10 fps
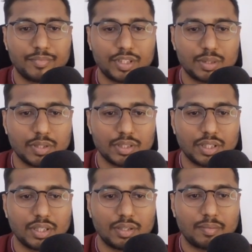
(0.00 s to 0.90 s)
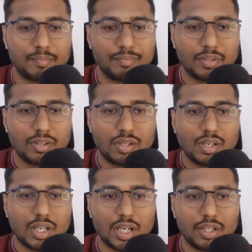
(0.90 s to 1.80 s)
Just press enter.
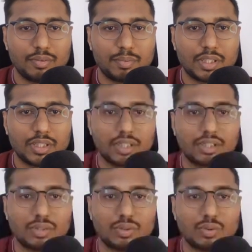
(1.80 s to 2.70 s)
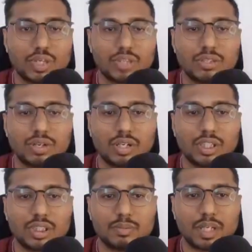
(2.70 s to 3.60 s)
And if you press enter, so what is docker
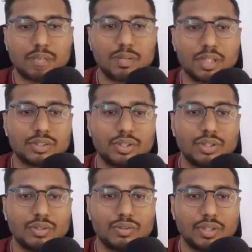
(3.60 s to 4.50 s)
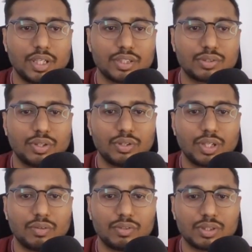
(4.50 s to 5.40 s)
inspect command is going to do? It is going to
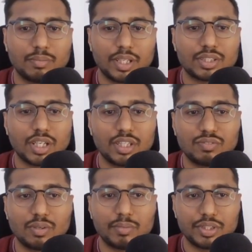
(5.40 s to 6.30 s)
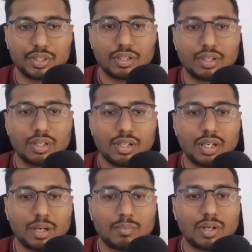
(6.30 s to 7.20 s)
give you some extra information
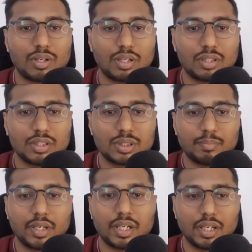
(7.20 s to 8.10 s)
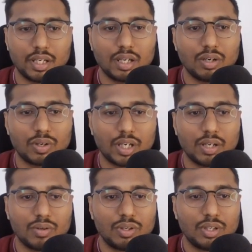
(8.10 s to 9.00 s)
about this metadata. Okay,
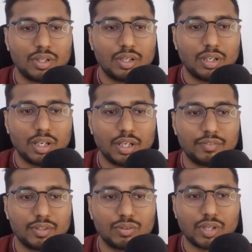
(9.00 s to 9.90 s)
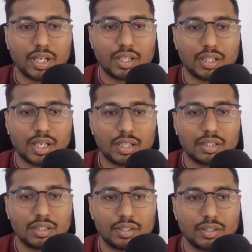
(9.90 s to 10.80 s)
now if you look at that,
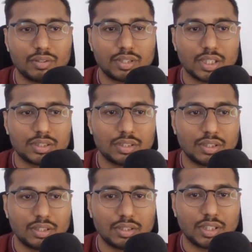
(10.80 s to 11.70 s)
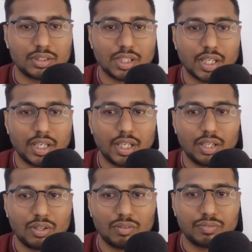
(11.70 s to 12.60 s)
that's a ID
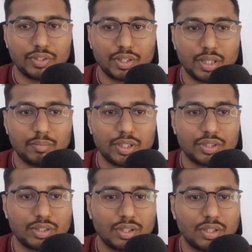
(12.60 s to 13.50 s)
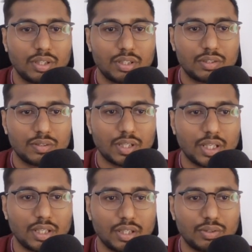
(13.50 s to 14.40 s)
of your image.
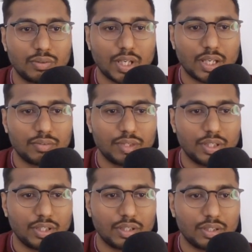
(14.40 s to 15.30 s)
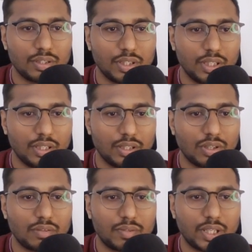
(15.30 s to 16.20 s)
Then you have here the
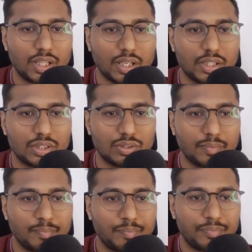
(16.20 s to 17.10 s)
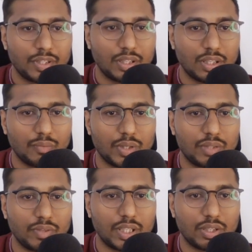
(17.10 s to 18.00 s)
lot of data, right? So
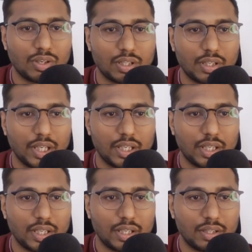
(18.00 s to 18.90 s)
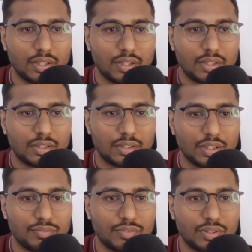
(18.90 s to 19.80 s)
when it got created,
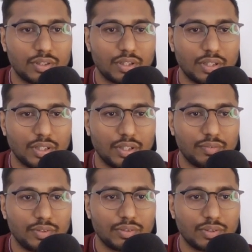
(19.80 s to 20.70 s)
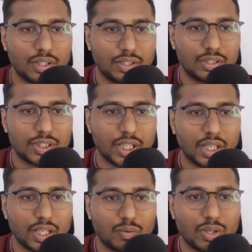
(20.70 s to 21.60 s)
then further if you are understanding
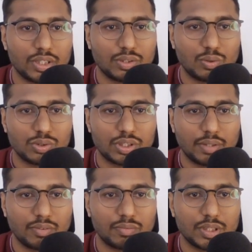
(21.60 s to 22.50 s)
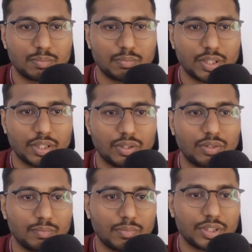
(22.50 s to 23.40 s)
like what is the host name of this
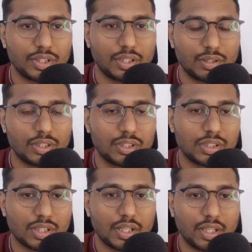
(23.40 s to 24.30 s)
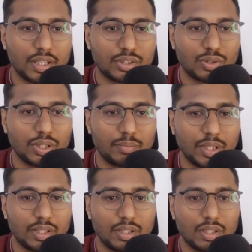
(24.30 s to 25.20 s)
machine, this container is going to
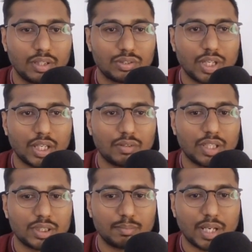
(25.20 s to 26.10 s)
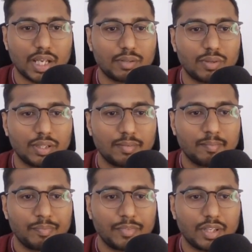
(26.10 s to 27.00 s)
be. So right now that's a blank one,
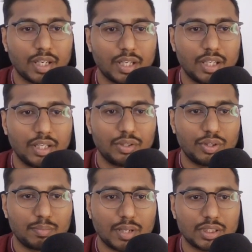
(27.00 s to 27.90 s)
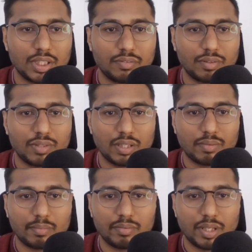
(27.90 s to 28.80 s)
and here you are passing if you have the
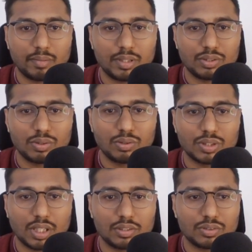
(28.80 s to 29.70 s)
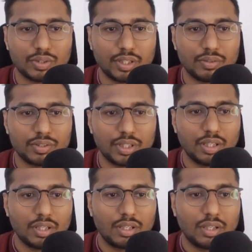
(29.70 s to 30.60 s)
environment variable, so those are also here you see.
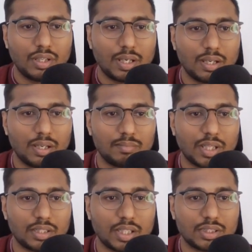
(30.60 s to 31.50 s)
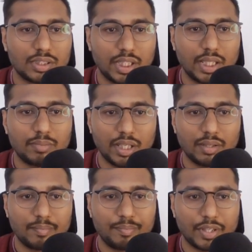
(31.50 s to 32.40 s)
Then that's a CMD.
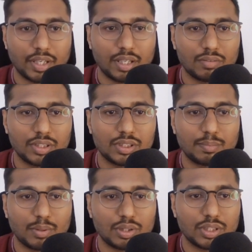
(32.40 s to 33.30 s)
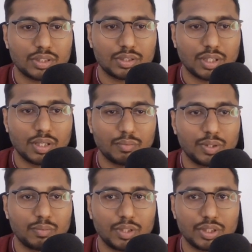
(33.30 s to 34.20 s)
Okay, now this is the process
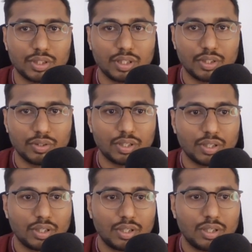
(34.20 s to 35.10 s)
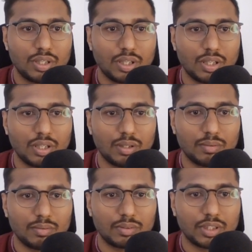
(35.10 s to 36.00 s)
with which your
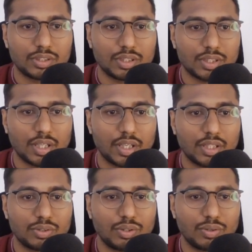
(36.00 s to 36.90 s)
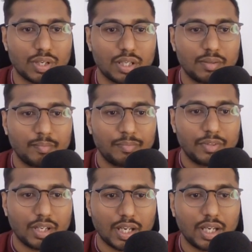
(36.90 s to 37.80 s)
this container is going to run,
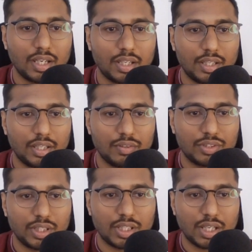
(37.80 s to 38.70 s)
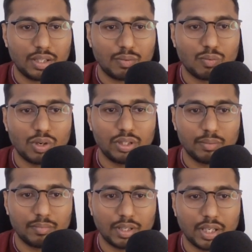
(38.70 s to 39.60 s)
and here you see that
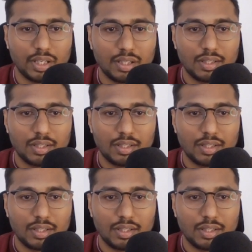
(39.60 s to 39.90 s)
volume, right?